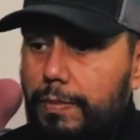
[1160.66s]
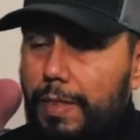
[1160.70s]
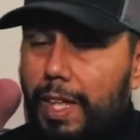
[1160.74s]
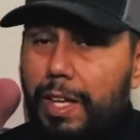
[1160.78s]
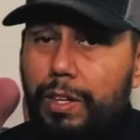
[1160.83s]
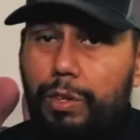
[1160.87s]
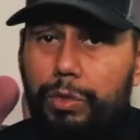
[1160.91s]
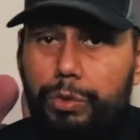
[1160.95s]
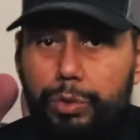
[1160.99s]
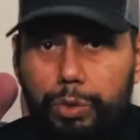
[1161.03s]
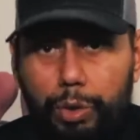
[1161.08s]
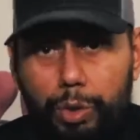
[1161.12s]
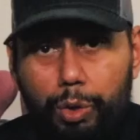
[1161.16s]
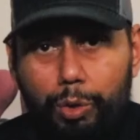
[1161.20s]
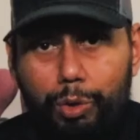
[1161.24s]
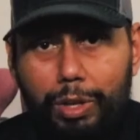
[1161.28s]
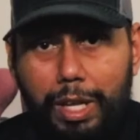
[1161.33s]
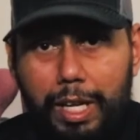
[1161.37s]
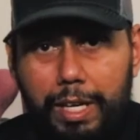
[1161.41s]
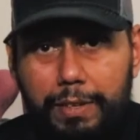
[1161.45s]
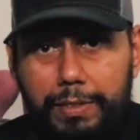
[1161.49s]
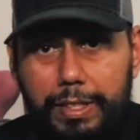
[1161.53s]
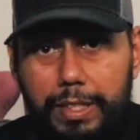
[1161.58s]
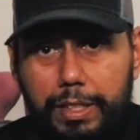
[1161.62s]
I don't do a whole
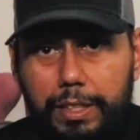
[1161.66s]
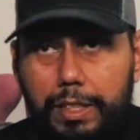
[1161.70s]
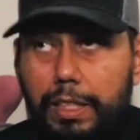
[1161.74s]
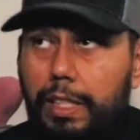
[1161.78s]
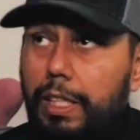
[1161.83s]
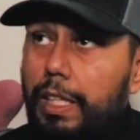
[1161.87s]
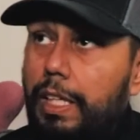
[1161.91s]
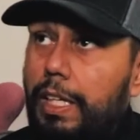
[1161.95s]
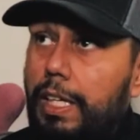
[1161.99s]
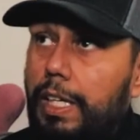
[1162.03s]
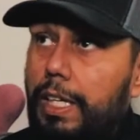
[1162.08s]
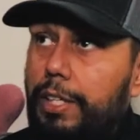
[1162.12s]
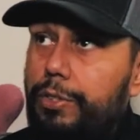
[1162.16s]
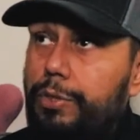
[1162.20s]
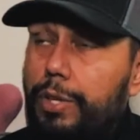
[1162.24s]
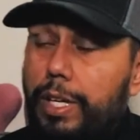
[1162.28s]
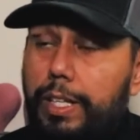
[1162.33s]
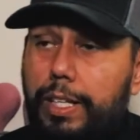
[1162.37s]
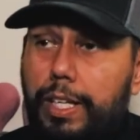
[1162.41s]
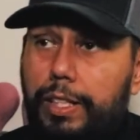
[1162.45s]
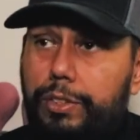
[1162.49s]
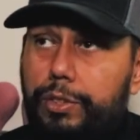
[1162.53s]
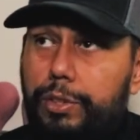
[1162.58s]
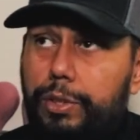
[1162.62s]
lot of it. Try
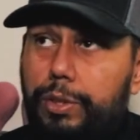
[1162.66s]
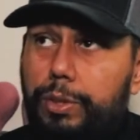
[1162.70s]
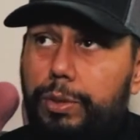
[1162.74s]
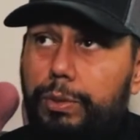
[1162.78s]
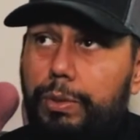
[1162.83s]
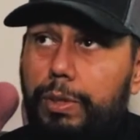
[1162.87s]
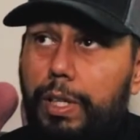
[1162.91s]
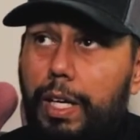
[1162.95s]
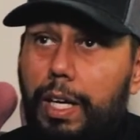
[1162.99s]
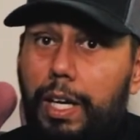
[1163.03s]
not to.